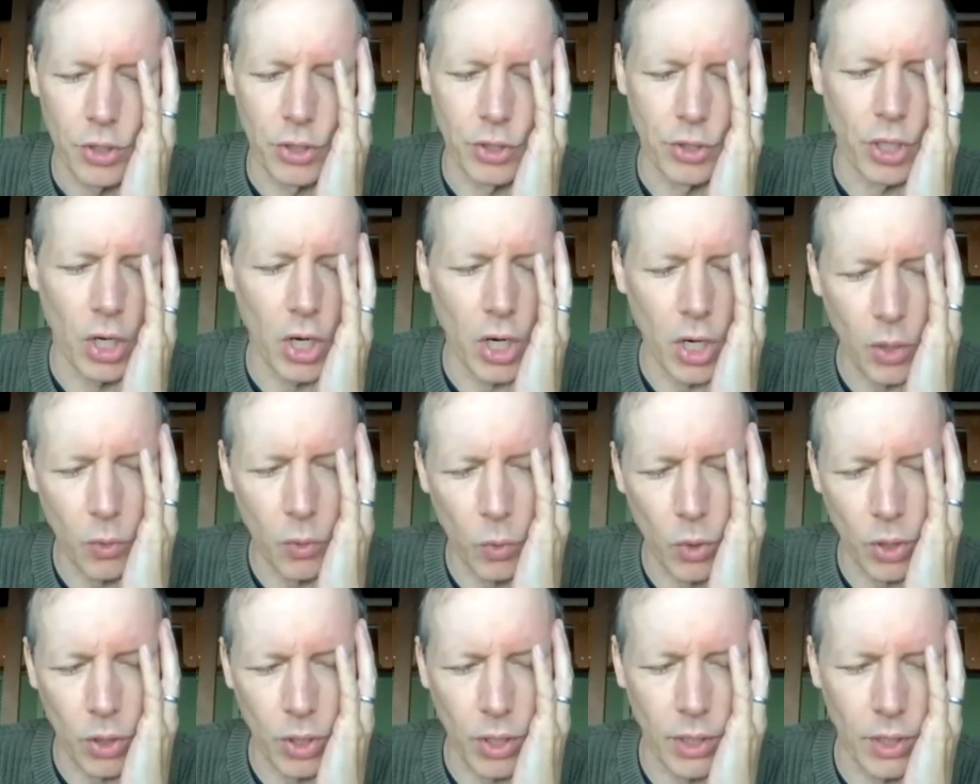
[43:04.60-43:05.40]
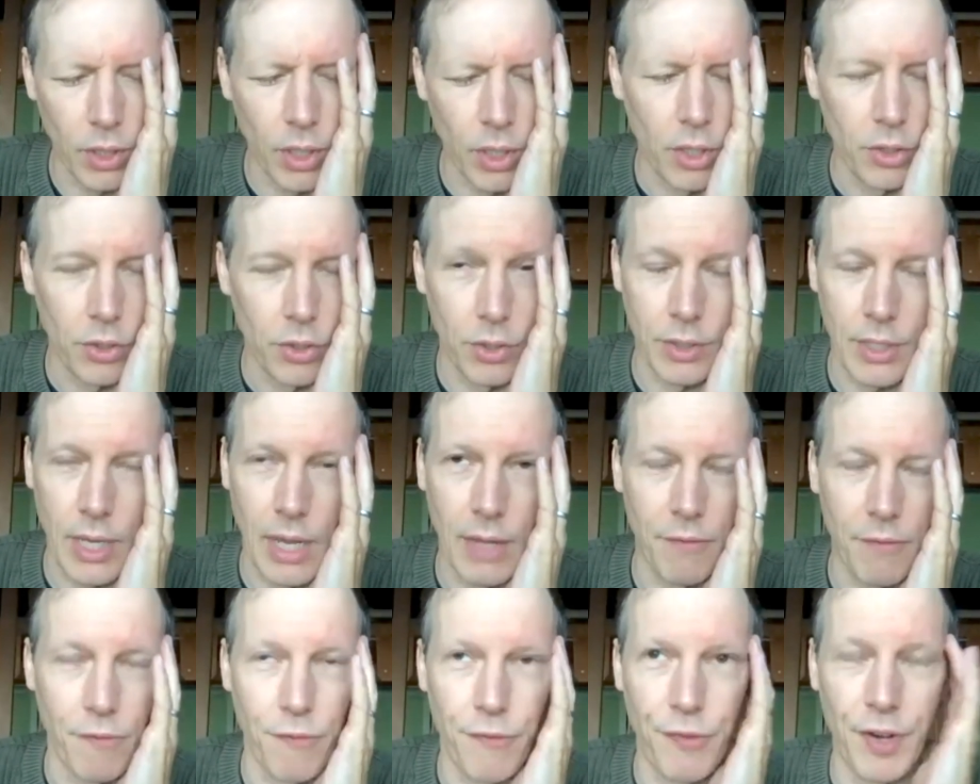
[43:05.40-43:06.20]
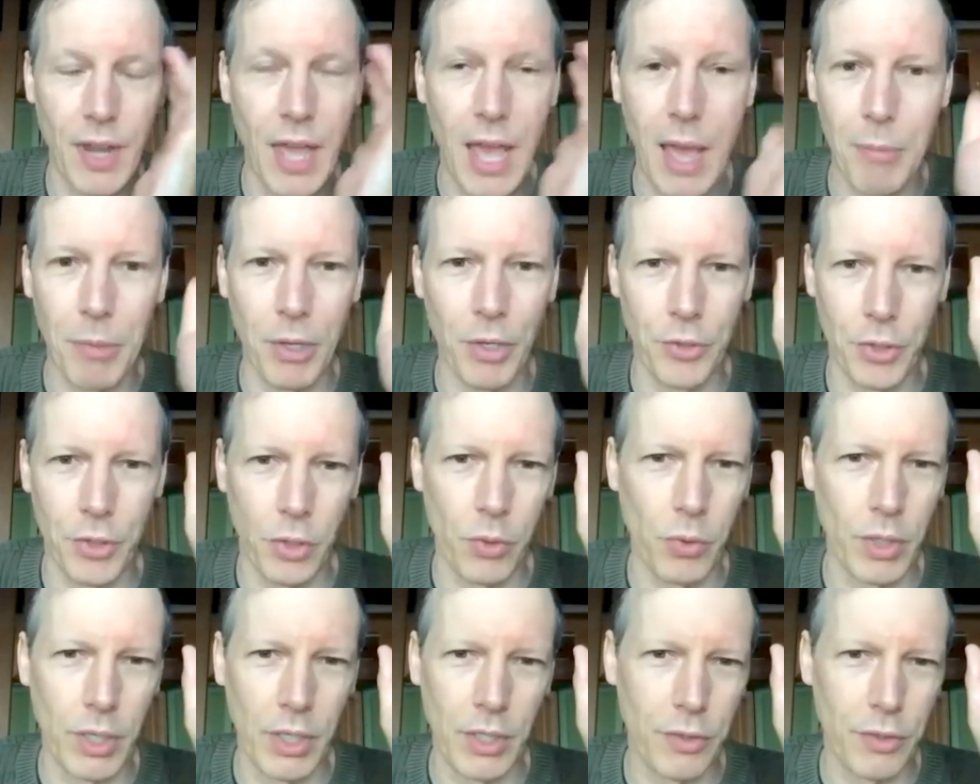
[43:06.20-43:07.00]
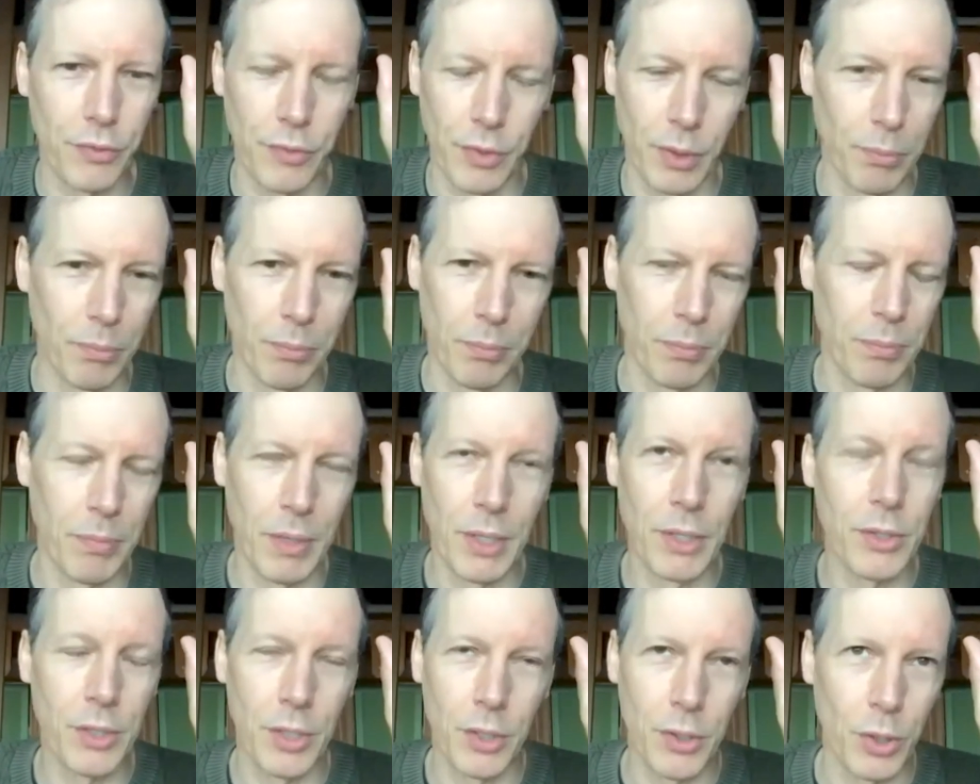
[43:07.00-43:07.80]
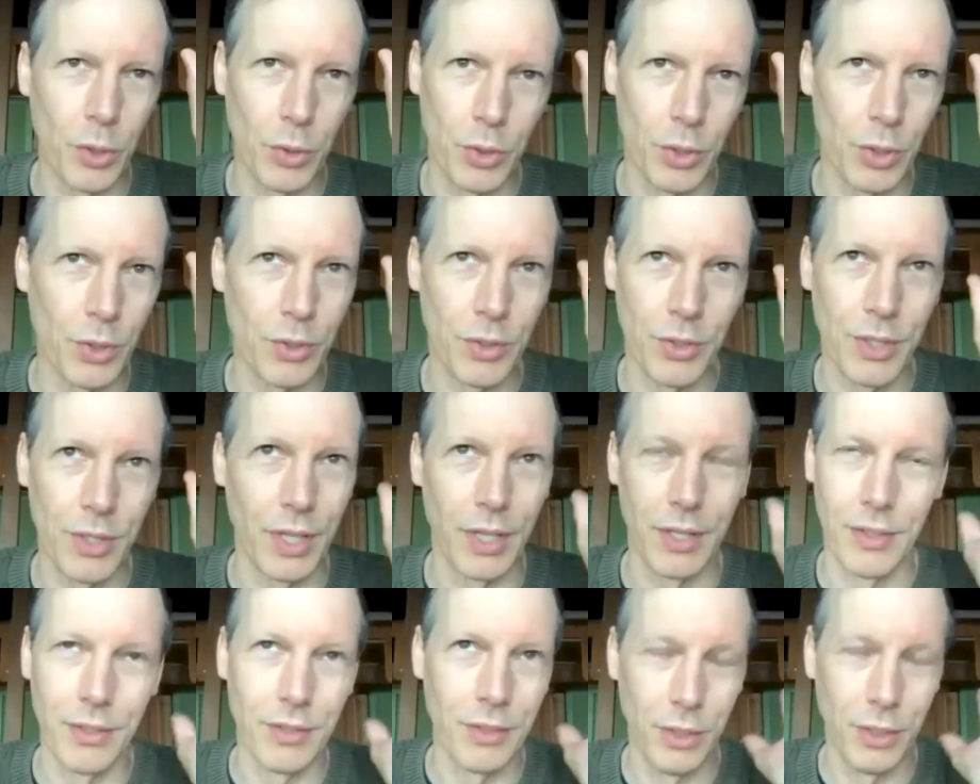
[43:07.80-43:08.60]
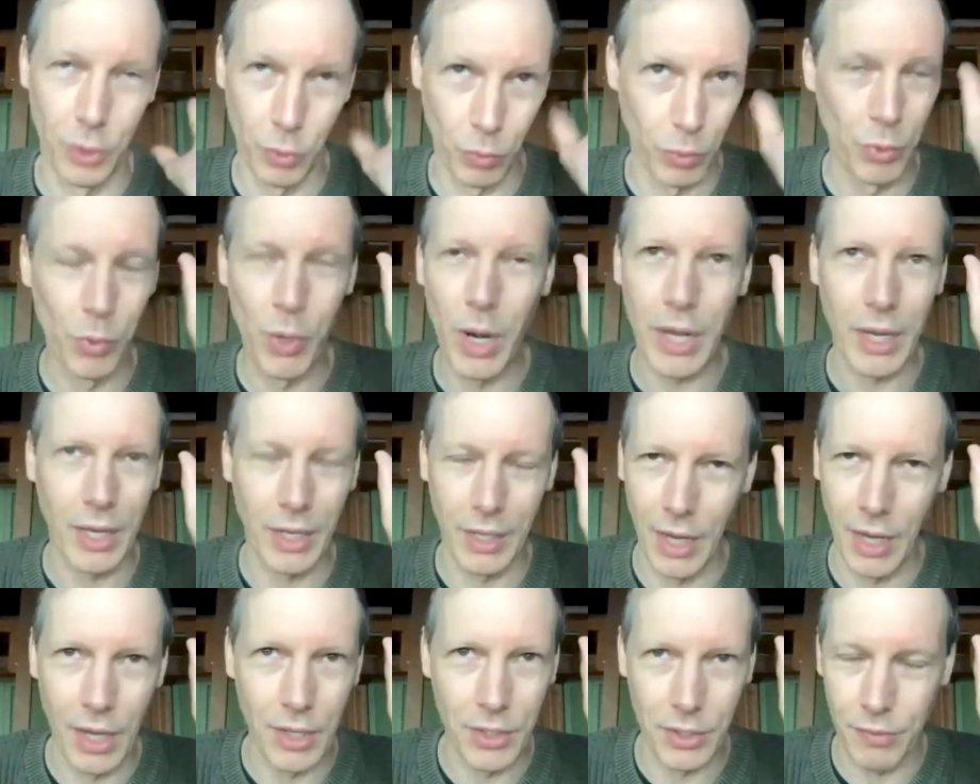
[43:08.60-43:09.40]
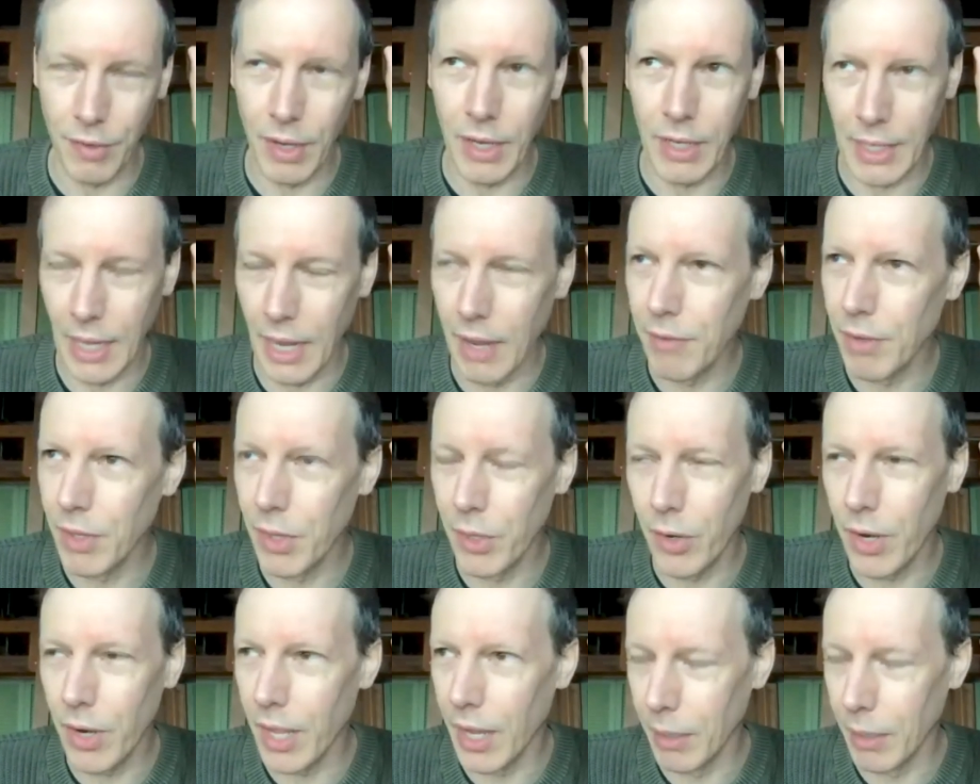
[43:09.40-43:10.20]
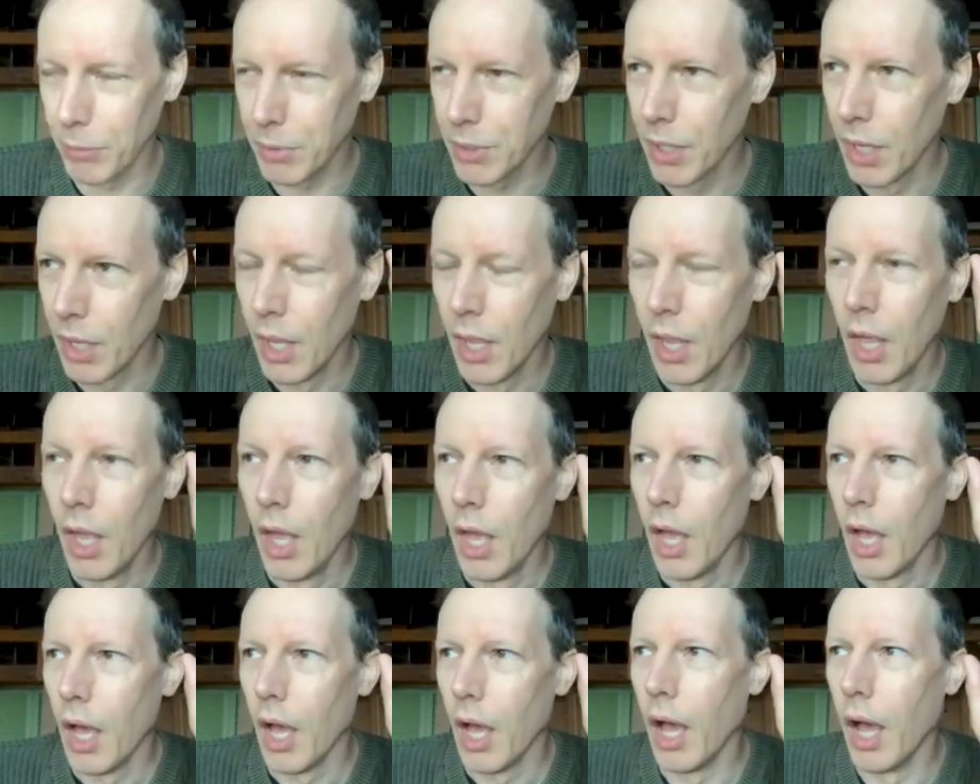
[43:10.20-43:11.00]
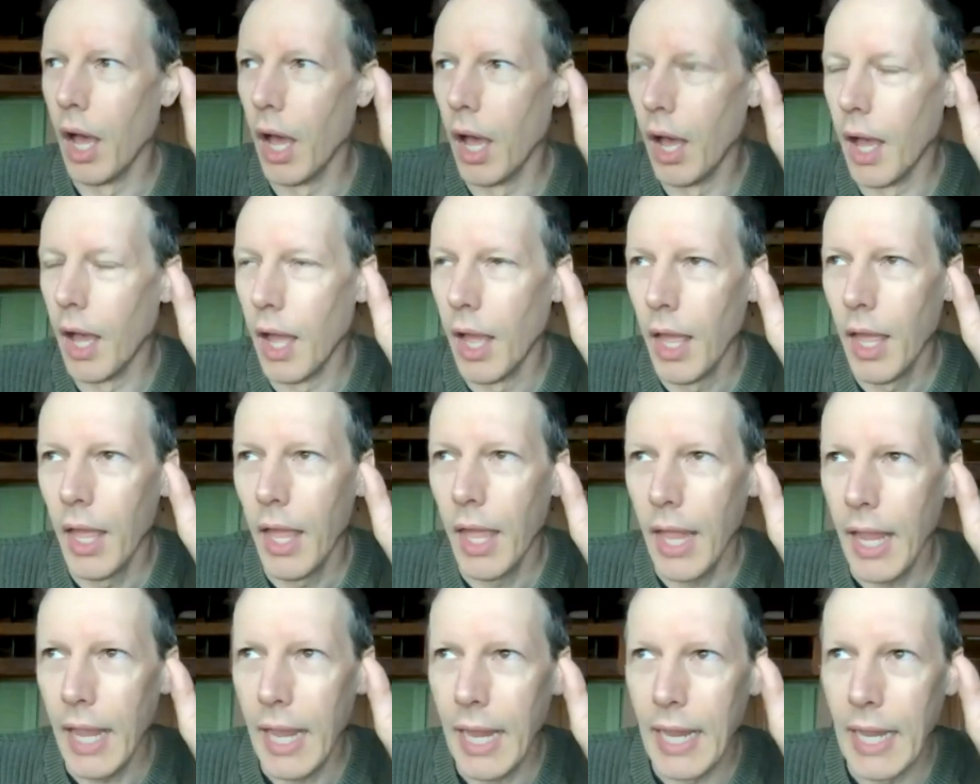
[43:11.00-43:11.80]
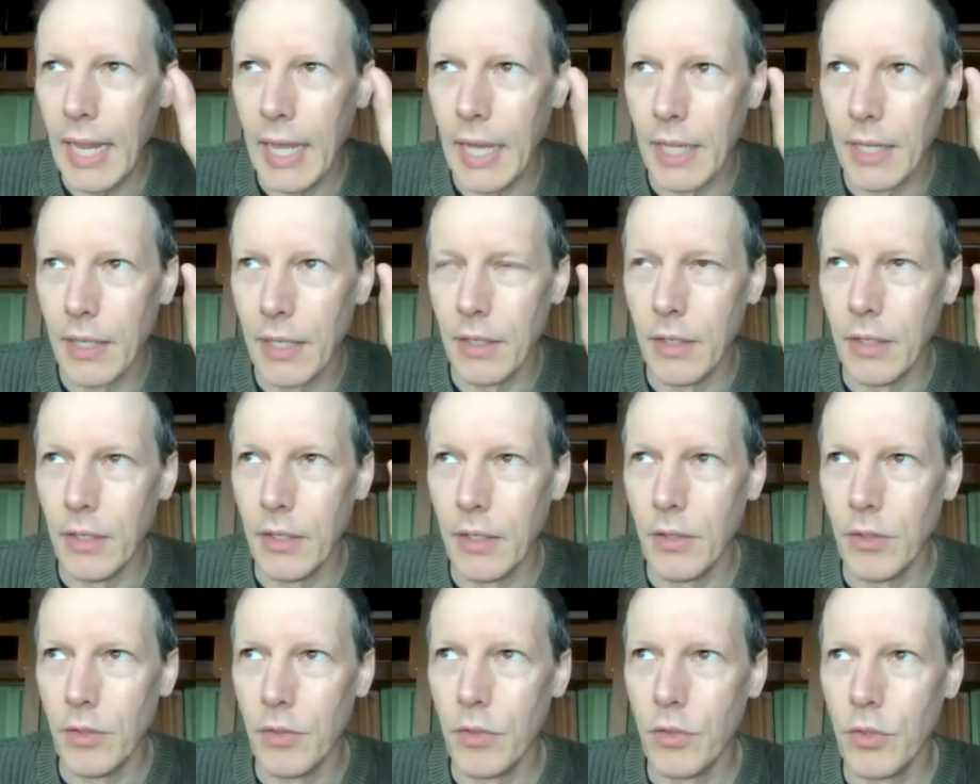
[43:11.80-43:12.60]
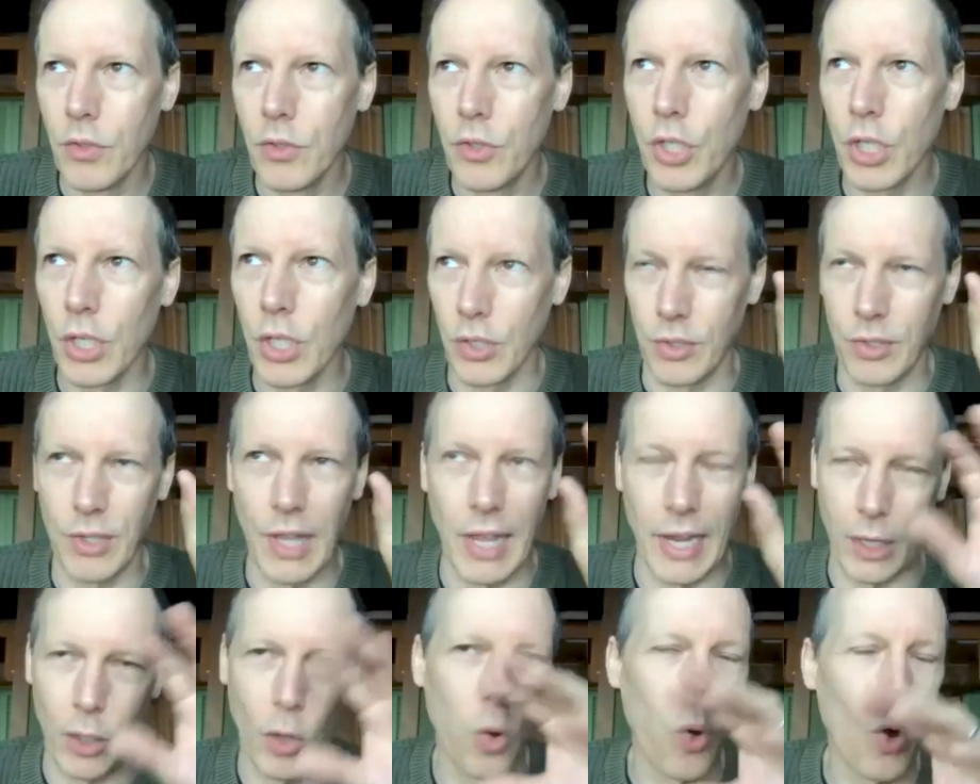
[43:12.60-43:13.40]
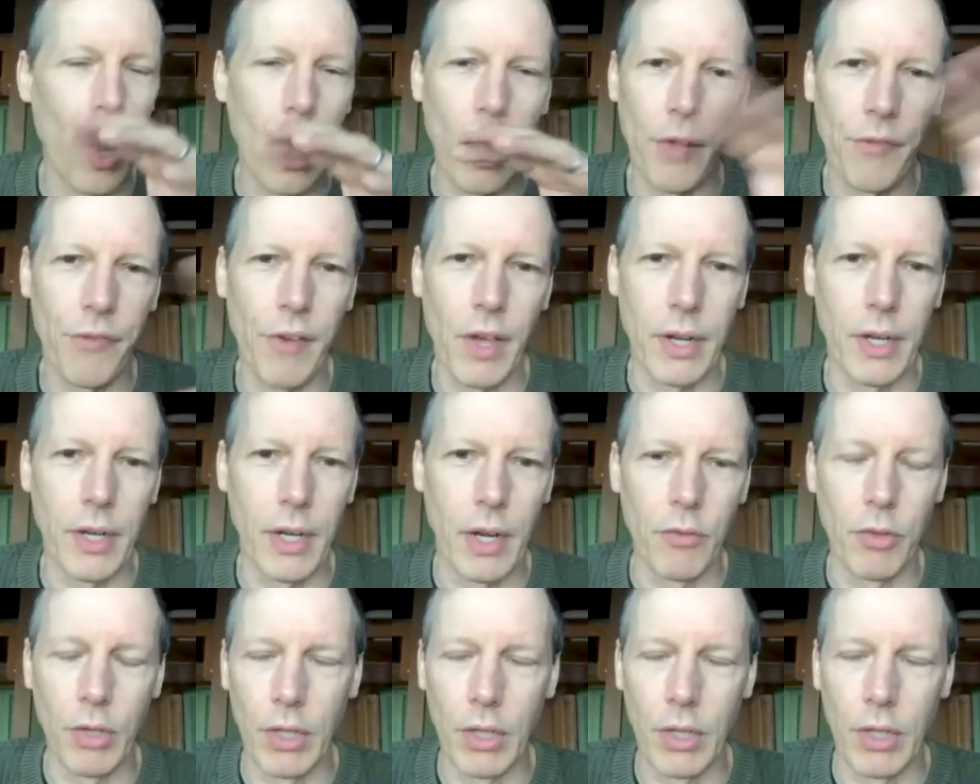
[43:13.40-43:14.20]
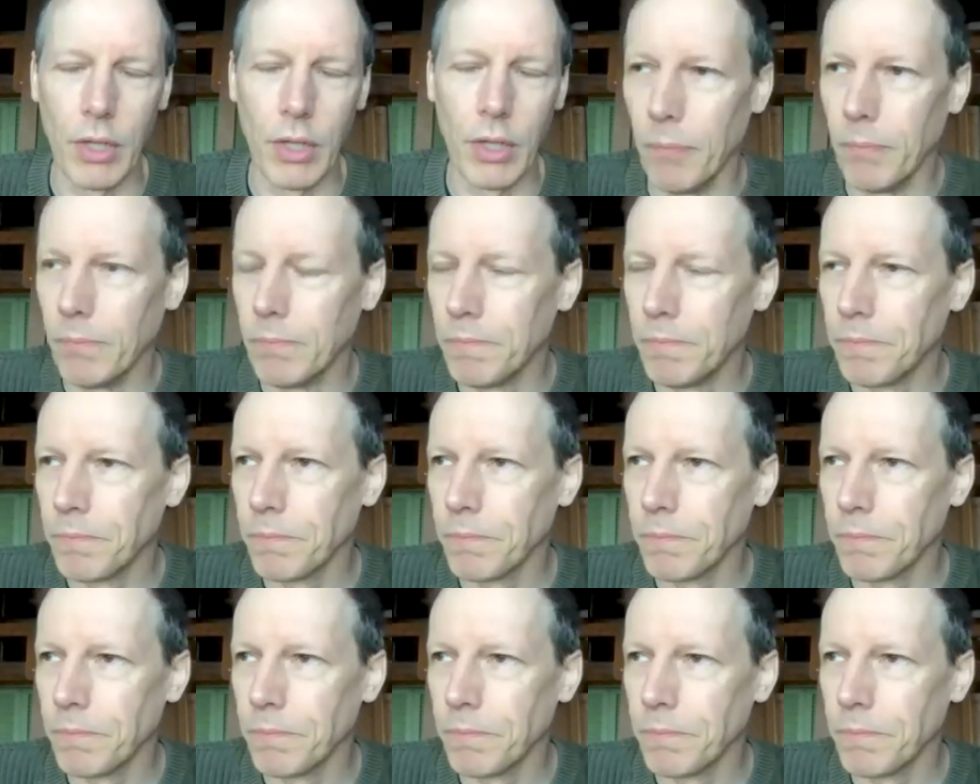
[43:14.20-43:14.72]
she's hardworking, she's got phenomenal degrees from institutions that you would recognize if I gave you their names, and just like qualified in every level.